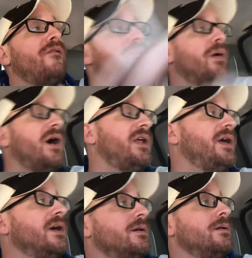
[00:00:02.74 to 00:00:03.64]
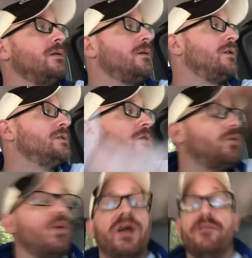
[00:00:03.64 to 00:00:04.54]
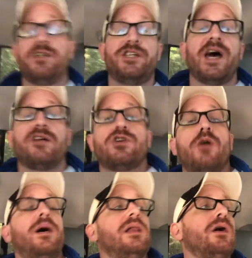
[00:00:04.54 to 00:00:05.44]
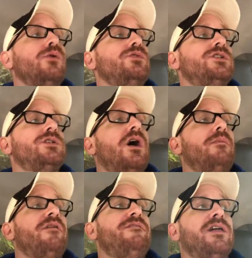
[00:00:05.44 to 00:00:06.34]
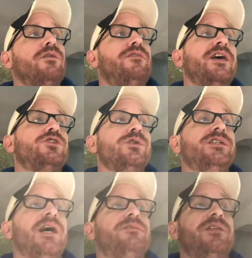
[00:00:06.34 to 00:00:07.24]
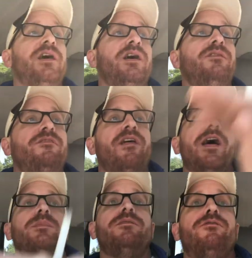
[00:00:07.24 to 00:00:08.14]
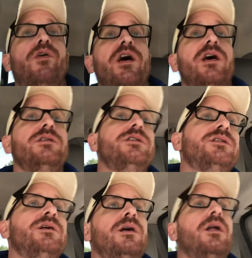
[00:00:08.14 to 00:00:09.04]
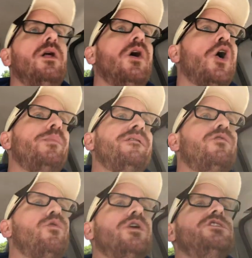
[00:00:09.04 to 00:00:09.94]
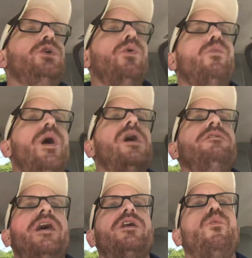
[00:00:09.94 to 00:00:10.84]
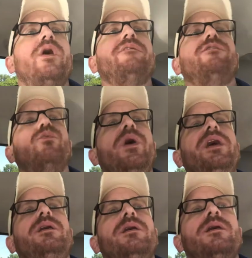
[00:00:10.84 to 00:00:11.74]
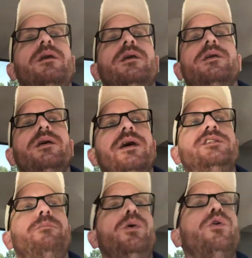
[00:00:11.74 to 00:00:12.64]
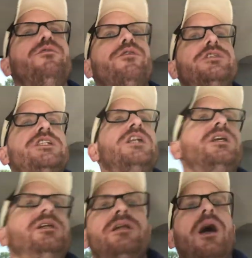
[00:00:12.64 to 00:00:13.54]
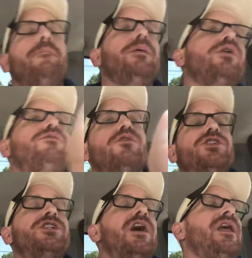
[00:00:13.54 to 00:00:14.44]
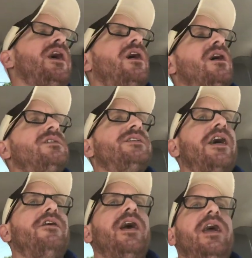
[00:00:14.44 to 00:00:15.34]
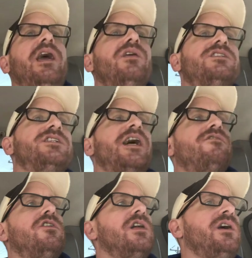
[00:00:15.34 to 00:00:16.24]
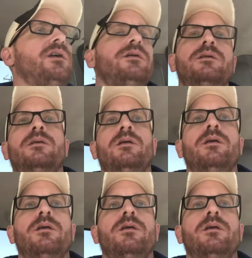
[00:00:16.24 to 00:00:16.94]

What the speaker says: hello, everybody. Want to give a shout out to all my lokes, all my fellow veterans out there, family, friends. Hope everyone's doing well. I've had a wonderful week. It's a beautiful sunny Saturday here in South Click.